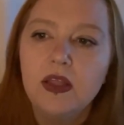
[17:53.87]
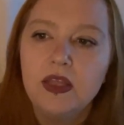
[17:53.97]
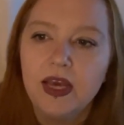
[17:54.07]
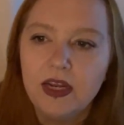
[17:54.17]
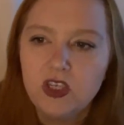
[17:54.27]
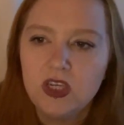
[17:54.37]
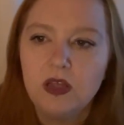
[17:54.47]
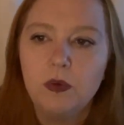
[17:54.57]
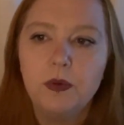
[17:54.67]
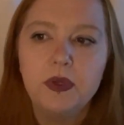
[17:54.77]
the energy
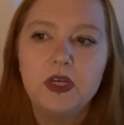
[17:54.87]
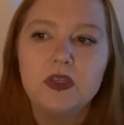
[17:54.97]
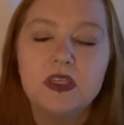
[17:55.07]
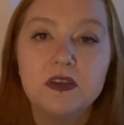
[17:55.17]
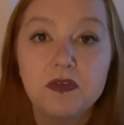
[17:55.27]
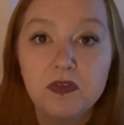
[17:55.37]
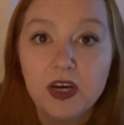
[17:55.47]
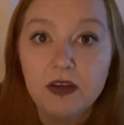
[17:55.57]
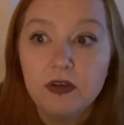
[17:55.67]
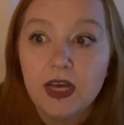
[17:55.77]
that we were using to
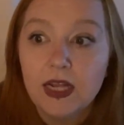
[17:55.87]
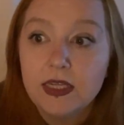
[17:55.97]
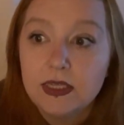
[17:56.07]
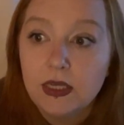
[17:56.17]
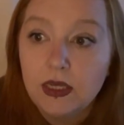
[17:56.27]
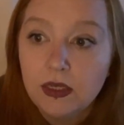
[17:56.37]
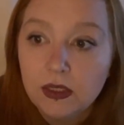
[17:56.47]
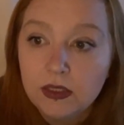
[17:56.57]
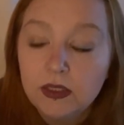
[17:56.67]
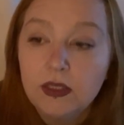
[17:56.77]
fight reality,
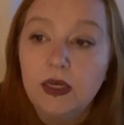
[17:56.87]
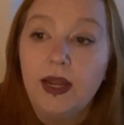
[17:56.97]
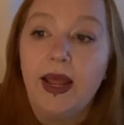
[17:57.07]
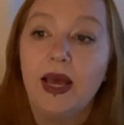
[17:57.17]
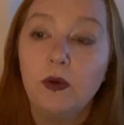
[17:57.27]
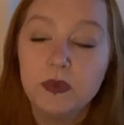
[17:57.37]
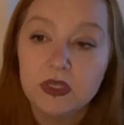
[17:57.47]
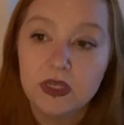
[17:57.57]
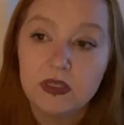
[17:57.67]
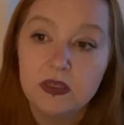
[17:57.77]
and it
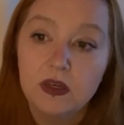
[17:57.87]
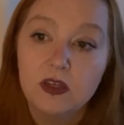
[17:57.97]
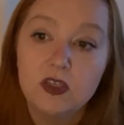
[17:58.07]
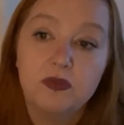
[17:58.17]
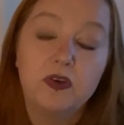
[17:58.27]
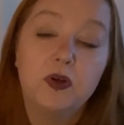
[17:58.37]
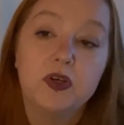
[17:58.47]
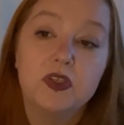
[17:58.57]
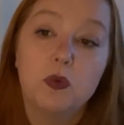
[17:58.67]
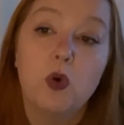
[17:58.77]
helps us to
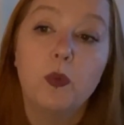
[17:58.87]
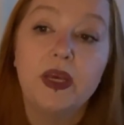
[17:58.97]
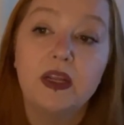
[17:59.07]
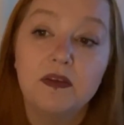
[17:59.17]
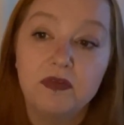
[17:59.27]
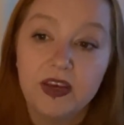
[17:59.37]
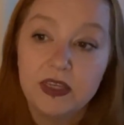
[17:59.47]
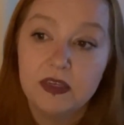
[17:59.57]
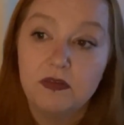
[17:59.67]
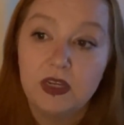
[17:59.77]
focus on what we can
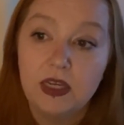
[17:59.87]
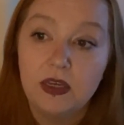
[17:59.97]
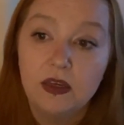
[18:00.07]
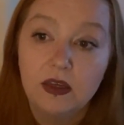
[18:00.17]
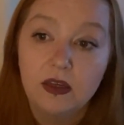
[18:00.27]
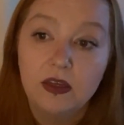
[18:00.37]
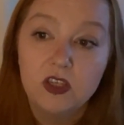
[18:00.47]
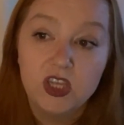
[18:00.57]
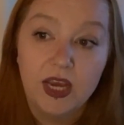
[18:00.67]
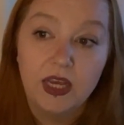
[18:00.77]
effectively
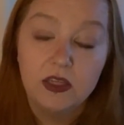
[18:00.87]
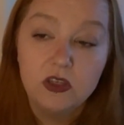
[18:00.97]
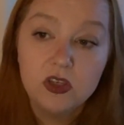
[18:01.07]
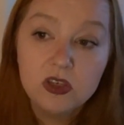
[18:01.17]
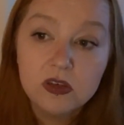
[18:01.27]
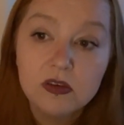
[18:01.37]
change